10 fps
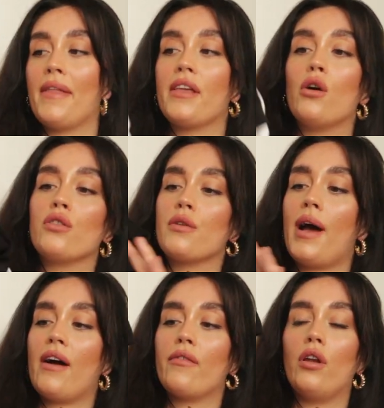And they also
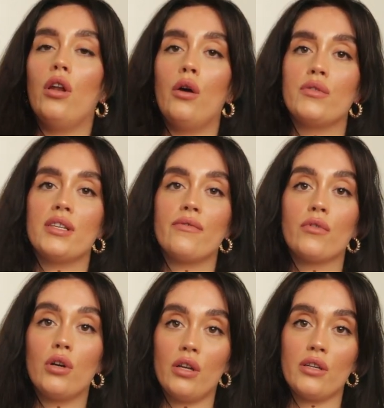have loads of
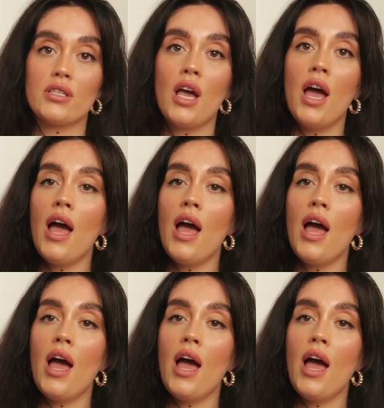different colours.